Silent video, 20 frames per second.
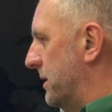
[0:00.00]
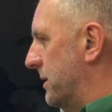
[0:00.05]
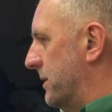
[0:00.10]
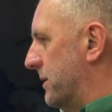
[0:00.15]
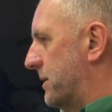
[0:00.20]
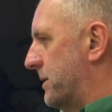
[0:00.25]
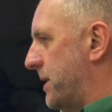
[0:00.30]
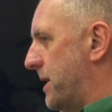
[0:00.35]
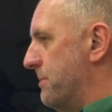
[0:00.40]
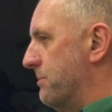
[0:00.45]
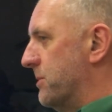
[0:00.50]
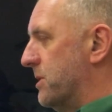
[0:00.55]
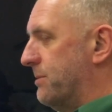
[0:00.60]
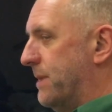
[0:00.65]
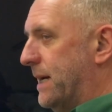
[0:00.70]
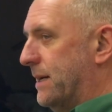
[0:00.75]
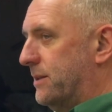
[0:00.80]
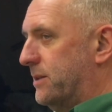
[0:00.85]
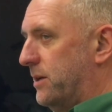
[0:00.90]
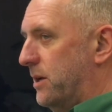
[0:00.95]
in the Thames
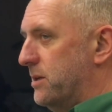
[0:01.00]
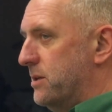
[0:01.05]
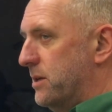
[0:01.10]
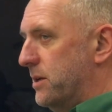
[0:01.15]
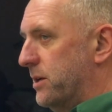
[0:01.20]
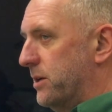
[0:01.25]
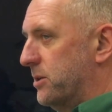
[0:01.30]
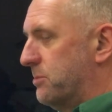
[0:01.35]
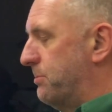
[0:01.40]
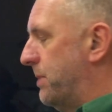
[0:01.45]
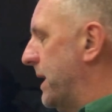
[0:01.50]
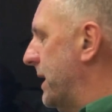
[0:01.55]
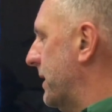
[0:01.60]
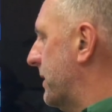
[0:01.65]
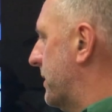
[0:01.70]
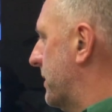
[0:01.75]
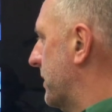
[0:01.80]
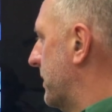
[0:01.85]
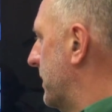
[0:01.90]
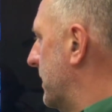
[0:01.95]
about 10 years back,